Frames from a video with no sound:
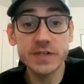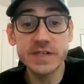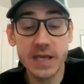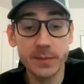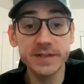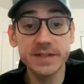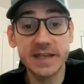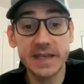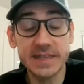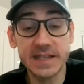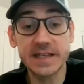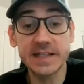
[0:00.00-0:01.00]
was able to
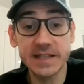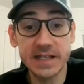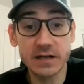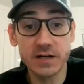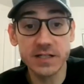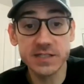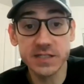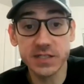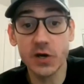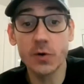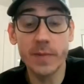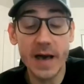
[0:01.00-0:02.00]
get the clearance
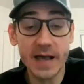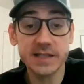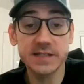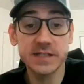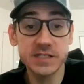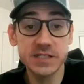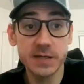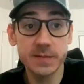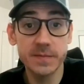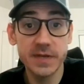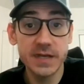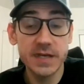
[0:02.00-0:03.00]
to go back to the
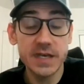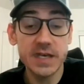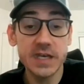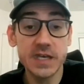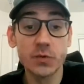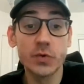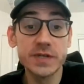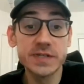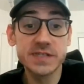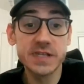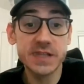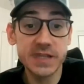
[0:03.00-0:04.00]
gym, it
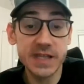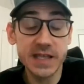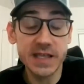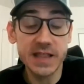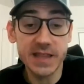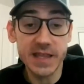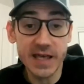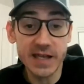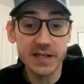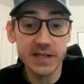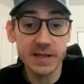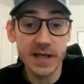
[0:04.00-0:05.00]
was the thing
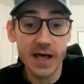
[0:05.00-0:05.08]
that